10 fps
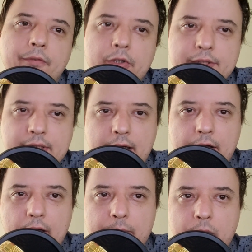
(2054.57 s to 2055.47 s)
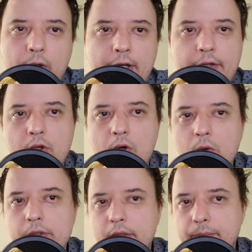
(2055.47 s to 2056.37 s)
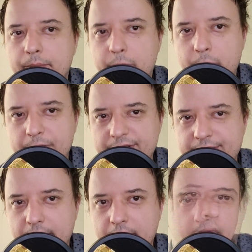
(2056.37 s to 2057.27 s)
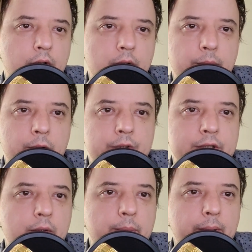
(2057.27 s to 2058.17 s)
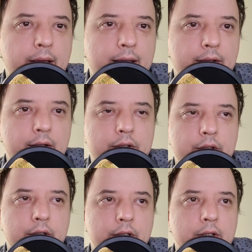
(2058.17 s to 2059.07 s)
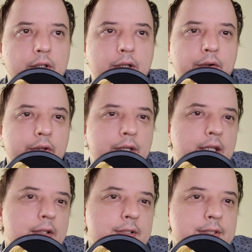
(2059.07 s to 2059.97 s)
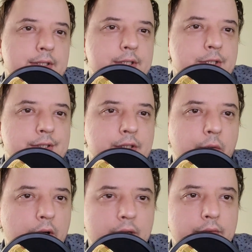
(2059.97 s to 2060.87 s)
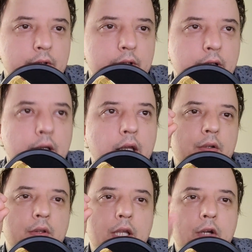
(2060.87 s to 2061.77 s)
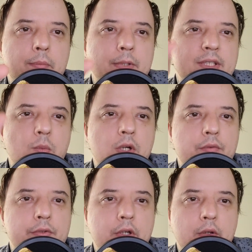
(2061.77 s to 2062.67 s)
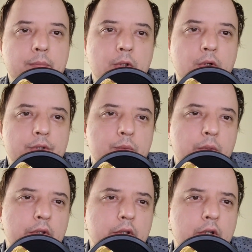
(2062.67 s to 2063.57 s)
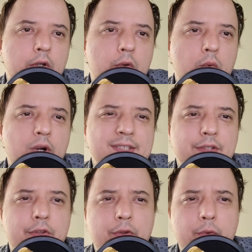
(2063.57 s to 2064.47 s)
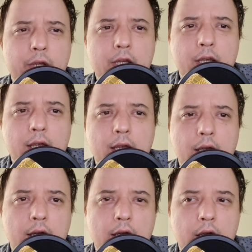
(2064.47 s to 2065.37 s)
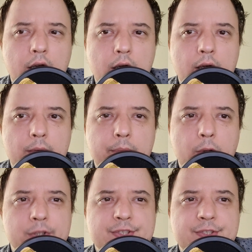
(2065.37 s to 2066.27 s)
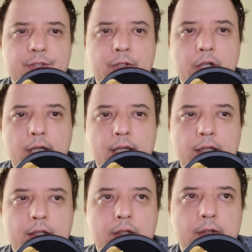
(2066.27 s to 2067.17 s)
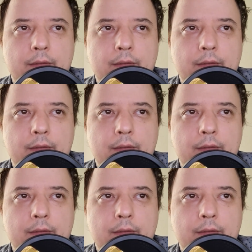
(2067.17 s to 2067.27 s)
First, I upgraded all the computers. If the computers are bad, then everything else is just irrelevant. I replaced one of their computers with a Ryzen 3 processor, and